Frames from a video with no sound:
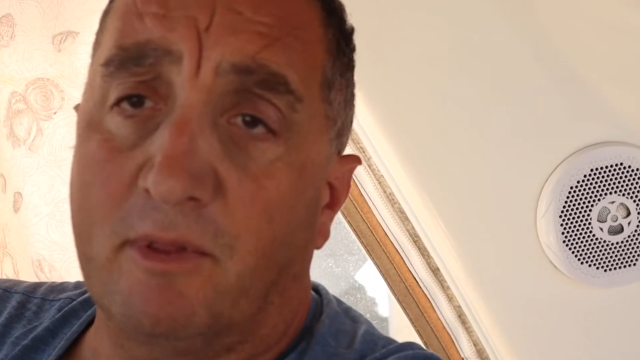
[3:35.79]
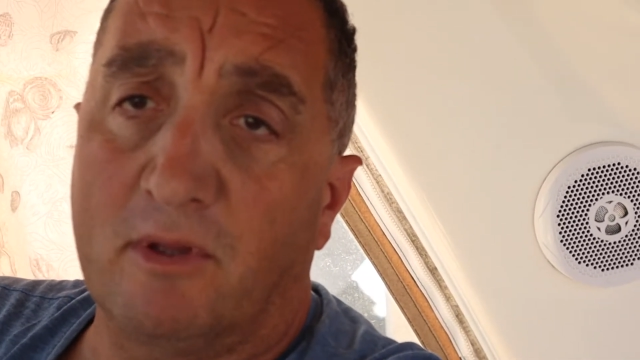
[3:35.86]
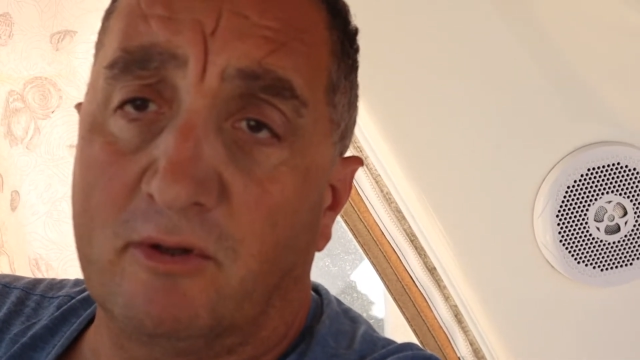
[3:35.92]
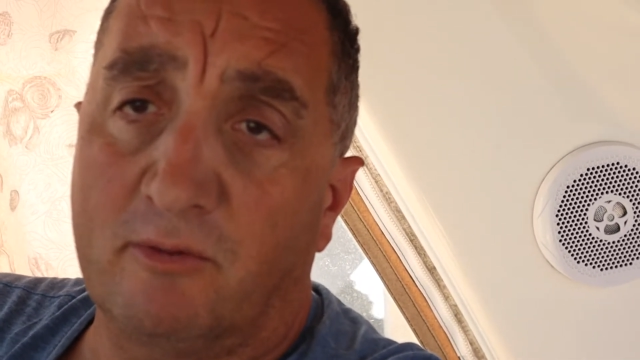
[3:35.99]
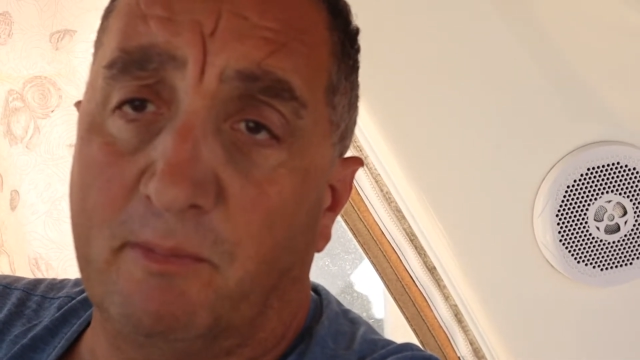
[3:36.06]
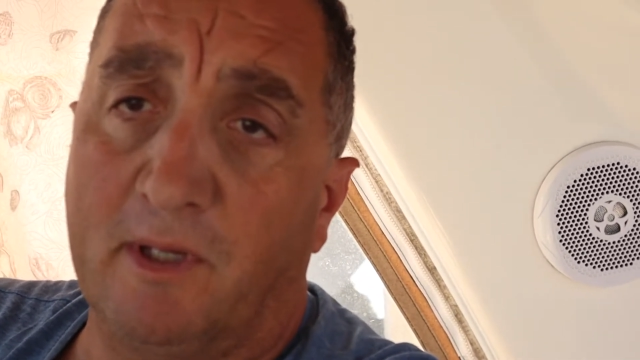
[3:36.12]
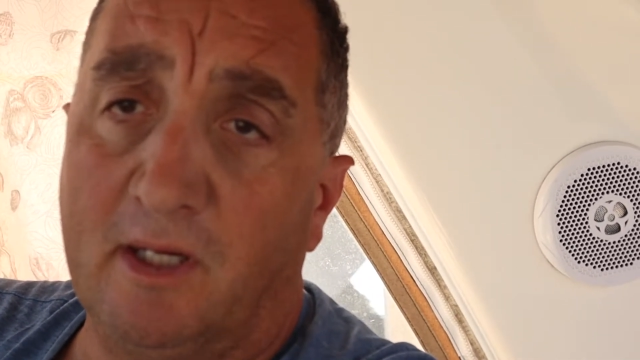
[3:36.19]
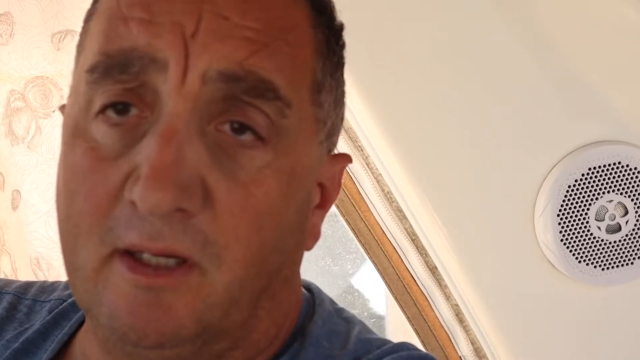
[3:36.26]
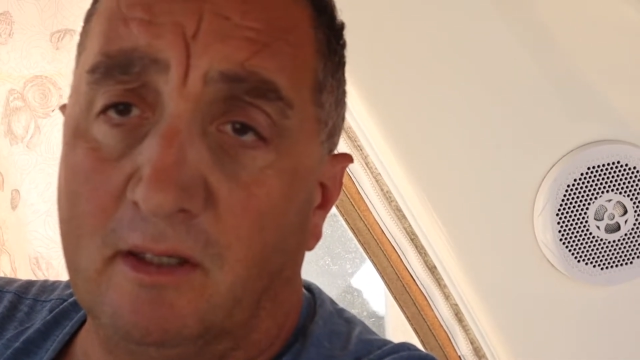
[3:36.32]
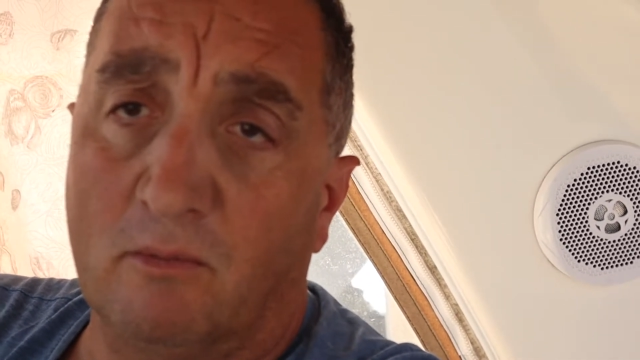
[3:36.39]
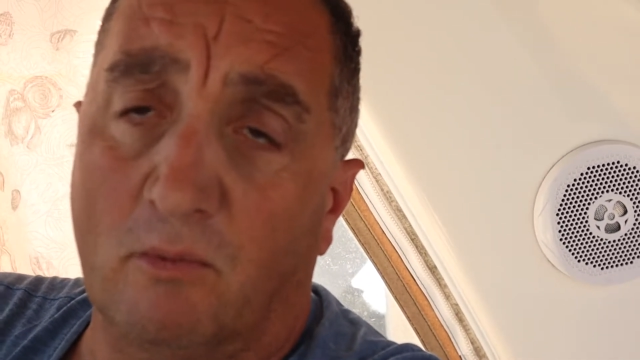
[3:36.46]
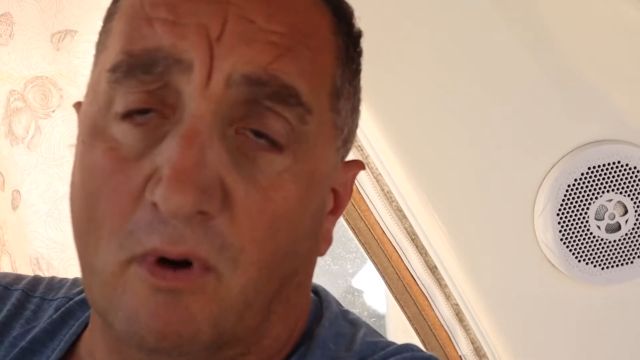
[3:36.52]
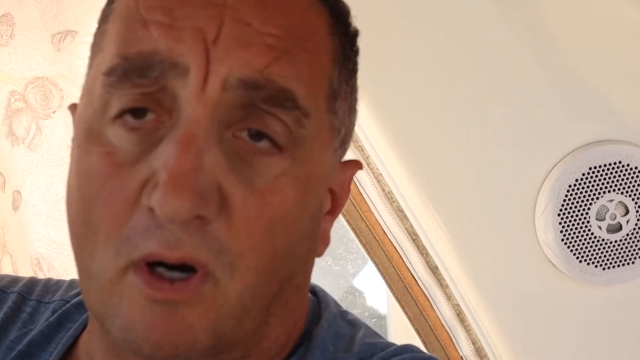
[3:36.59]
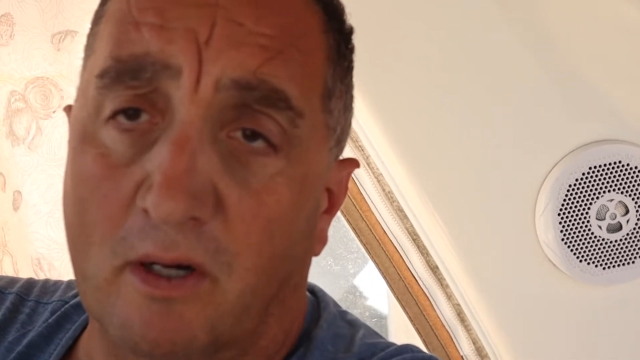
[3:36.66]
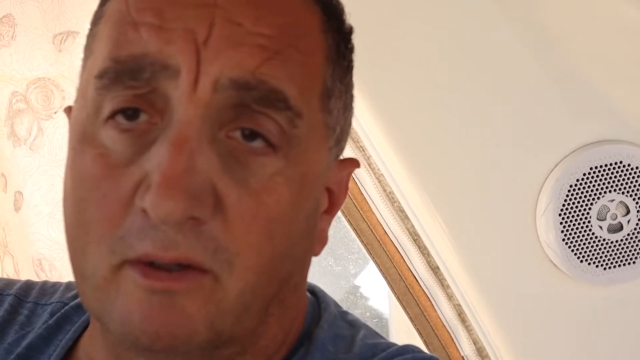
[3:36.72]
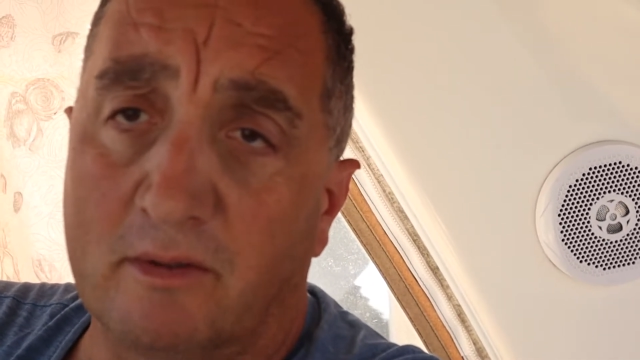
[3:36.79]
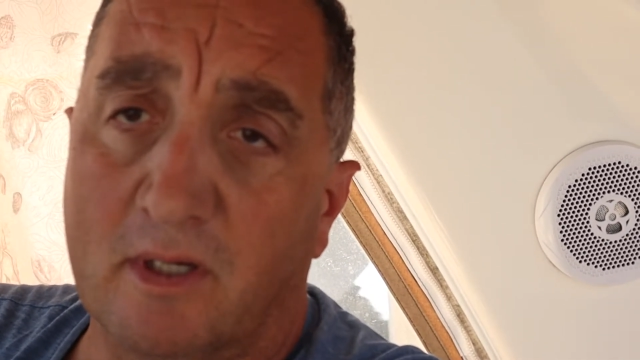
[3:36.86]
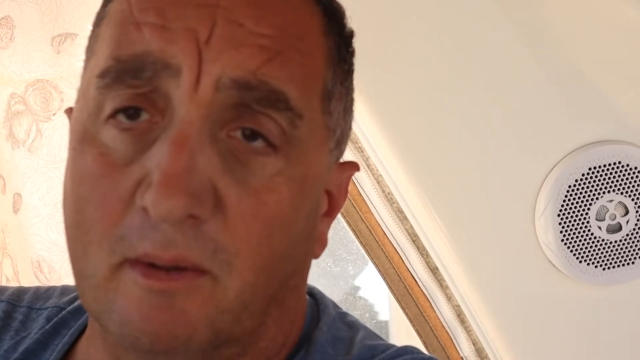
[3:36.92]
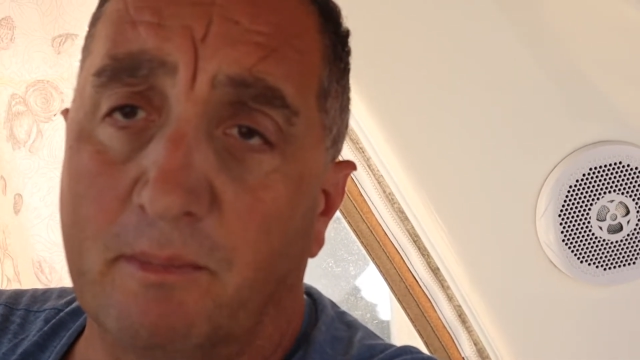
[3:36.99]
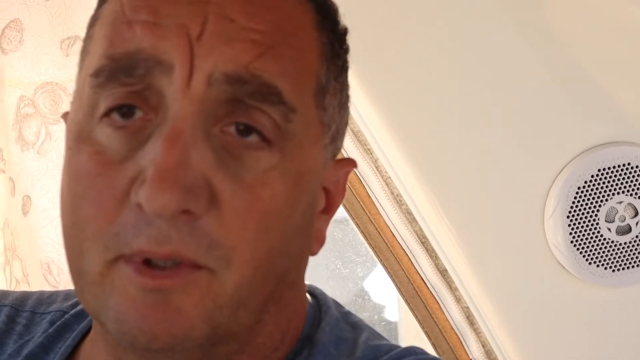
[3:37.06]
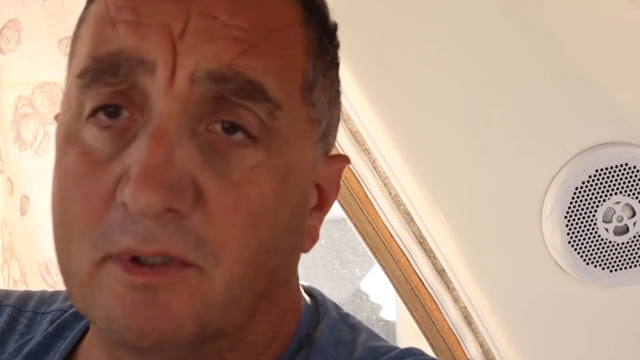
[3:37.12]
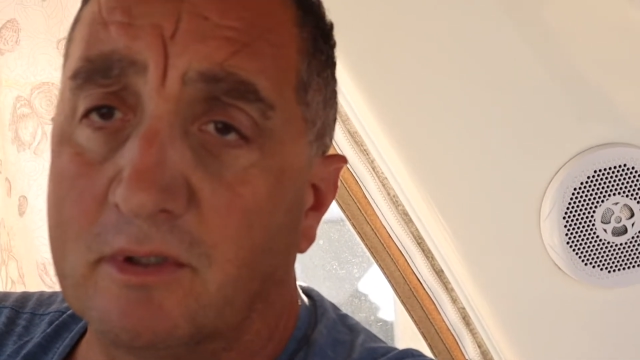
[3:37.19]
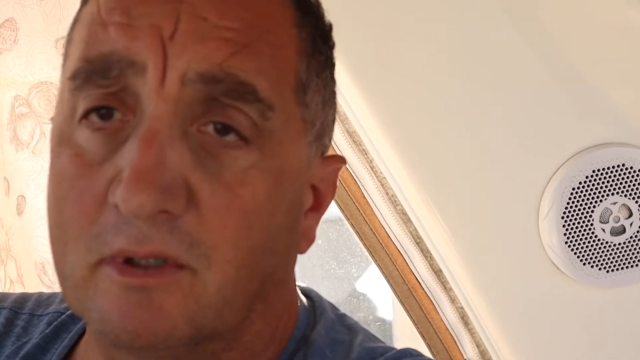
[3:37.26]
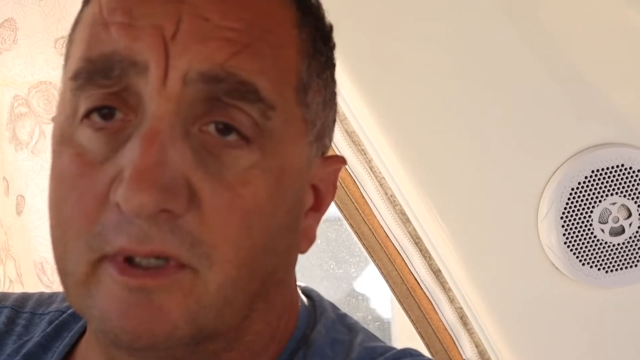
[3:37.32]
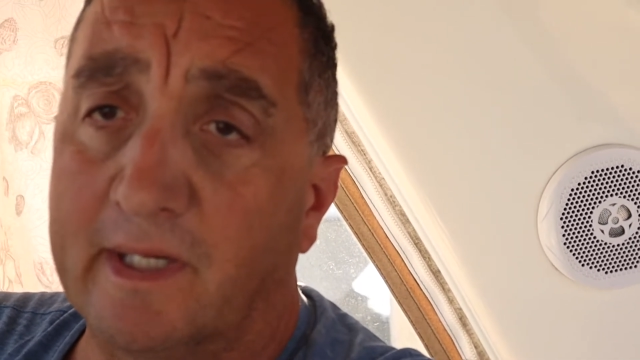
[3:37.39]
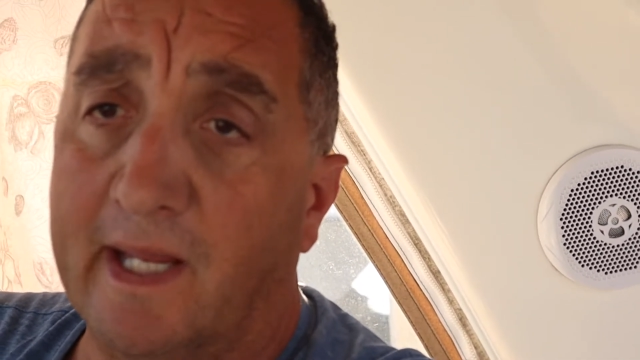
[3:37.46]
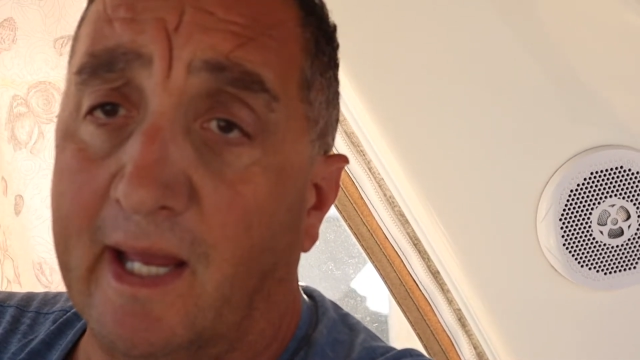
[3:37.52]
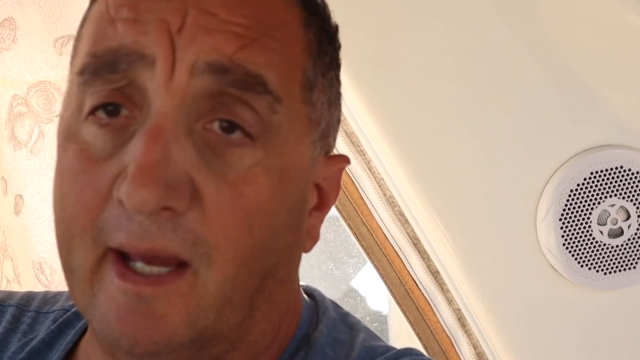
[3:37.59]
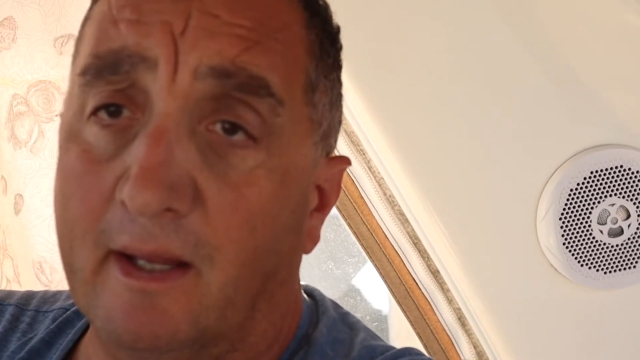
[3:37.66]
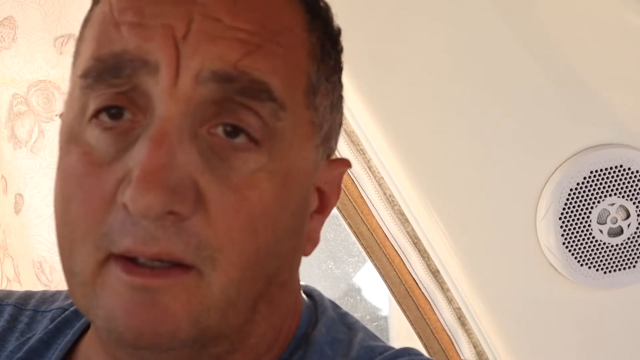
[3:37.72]
speed, and water temperature
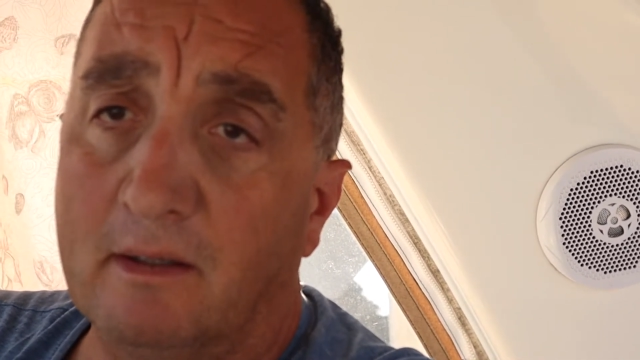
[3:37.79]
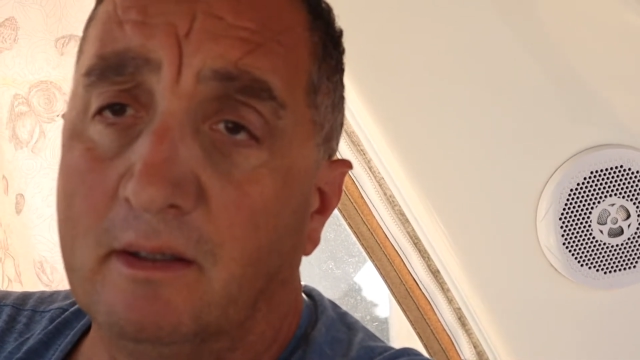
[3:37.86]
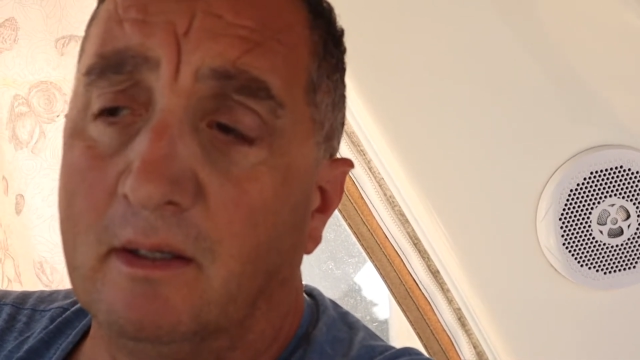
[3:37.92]
again,